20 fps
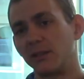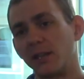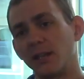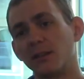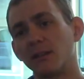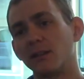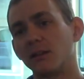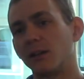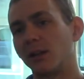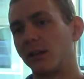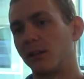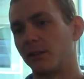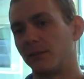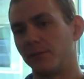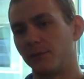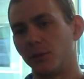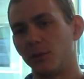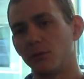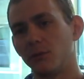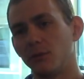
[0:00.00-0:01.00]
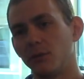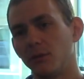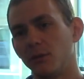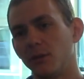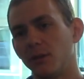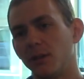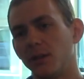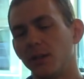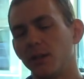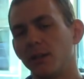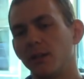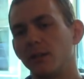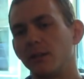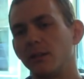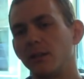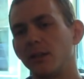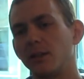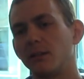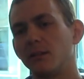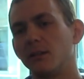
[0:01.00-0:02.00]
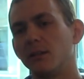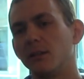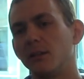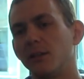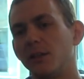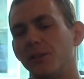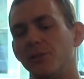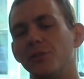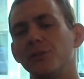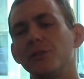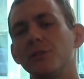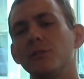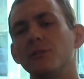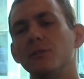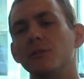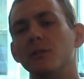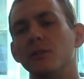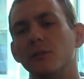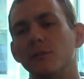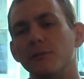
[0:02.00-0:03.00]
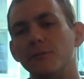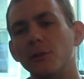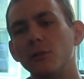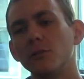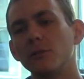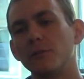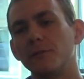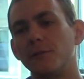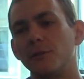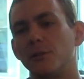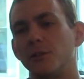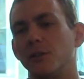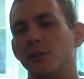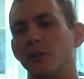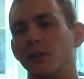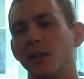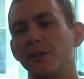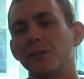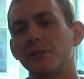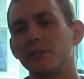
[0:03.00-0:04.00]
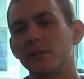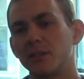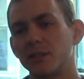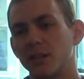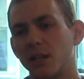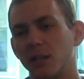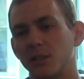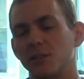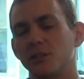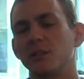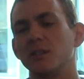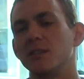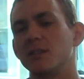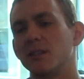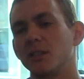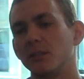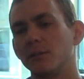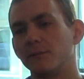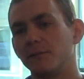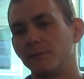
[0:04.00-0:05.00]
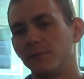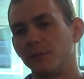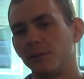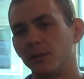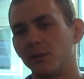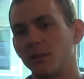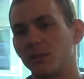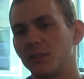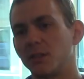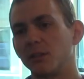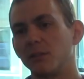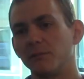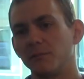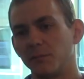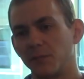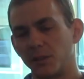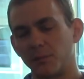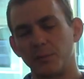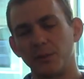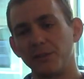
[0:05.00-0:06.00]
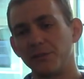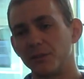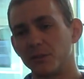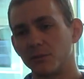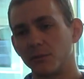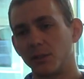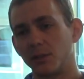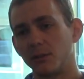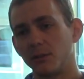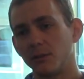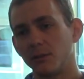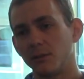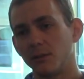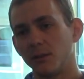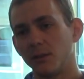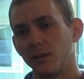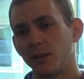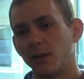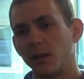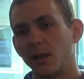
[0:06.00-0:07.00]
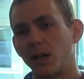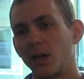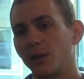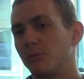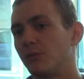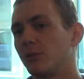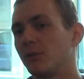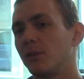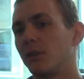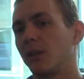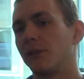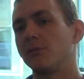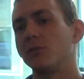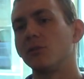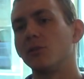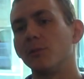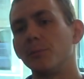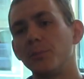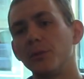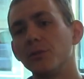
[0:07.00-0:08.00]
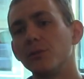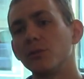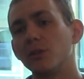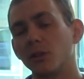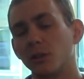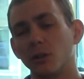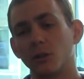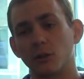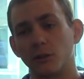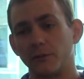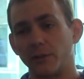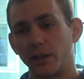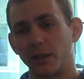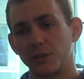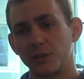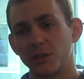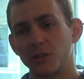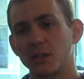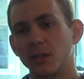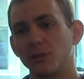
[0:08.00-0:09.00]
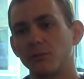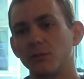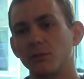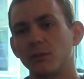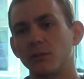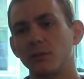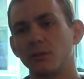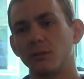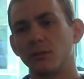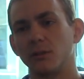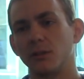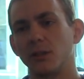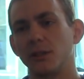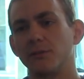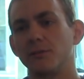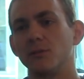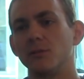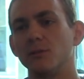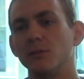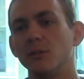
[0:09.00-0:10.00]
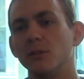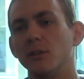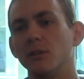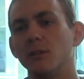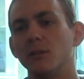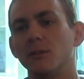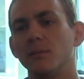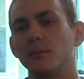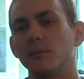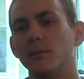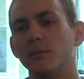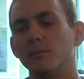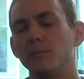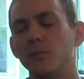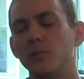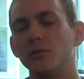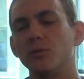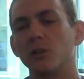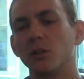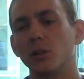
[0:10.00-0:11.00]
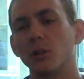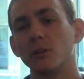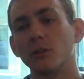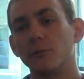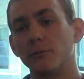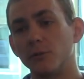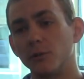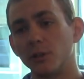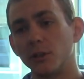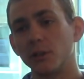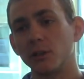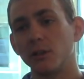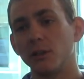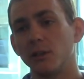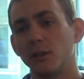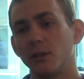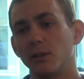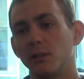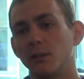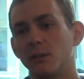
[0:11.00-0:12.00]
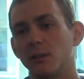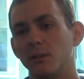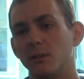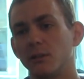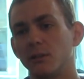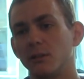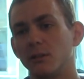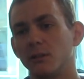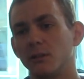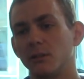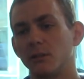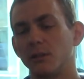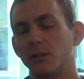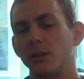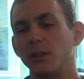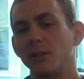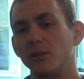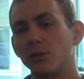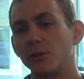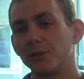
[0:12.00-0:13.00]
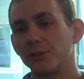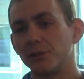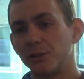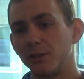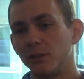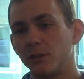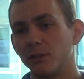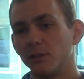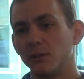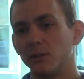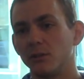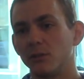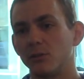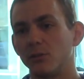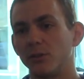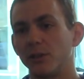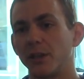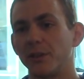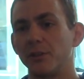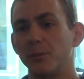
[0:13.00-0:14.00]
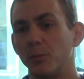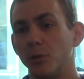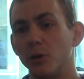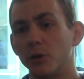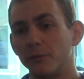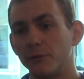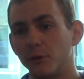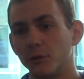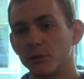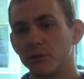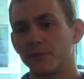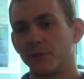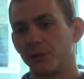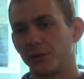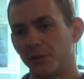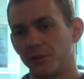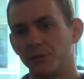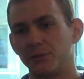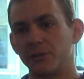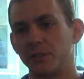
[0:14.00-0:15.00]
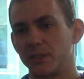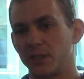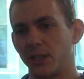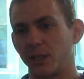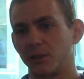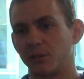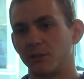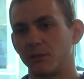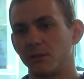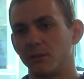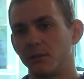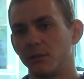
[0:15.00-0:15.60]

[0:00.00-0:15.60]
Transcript: then I can vote, then in order to vote for another transaction instead of instead of my previous one, I would have to compute a lot of hashes. I would have to do a lot of work uh, in order to gather more votes for the new transaction